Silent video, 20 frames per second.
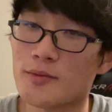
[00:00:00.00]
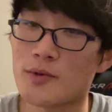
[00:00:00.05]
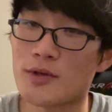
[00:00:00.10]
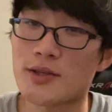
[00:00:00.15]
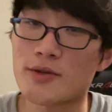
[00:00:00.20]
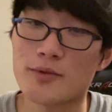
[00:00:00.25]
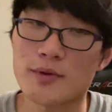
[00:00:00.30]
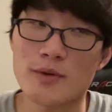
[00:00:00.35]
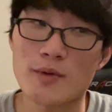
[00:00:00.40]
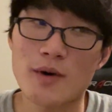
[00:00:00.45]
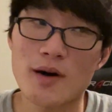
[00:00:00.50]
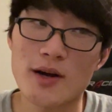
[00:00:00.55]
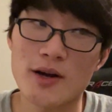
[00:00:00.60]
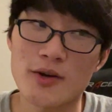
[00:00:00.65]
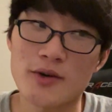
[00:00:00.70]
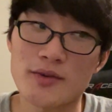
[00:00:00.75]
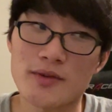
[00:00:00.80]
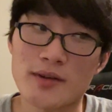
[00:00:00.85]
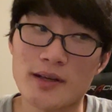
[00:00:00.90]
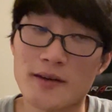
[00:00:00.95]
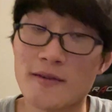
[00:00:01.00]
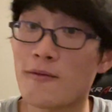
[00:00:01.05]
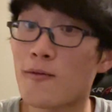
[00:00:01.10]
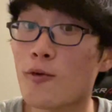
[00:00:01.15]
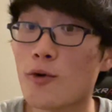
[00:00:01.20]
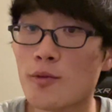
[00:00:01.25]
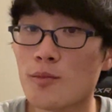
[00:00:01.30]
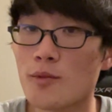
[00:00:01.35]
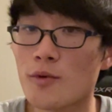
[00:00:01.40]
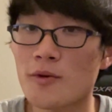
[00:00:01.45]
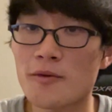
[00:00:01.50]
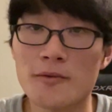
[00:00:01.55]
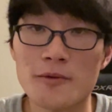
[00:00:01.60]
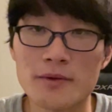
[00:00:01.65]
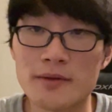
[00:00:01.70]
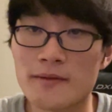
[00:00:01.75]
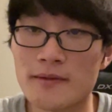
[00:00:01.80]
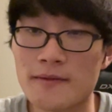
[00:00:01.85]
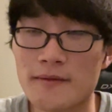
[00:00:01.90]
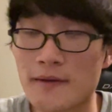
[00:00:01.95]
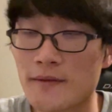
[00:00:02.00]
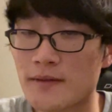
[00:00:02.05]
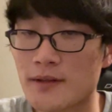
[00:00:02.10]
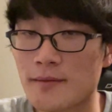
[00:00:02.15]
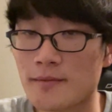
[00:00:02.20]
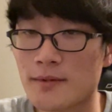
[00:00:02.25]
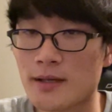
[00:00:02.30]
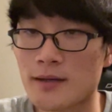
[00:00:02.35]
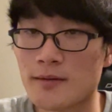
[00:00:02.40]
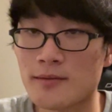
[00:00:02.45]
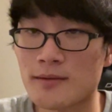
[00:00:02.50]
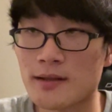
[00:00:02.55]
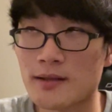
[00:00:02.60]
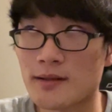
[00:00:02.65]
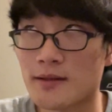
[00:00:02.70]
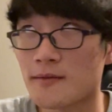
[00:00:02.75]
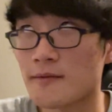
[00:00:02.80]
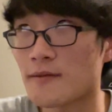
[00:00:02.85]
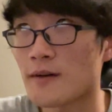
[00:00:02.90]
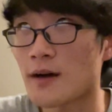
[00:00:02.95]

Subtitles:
which requires like 4 more 15 PFCs and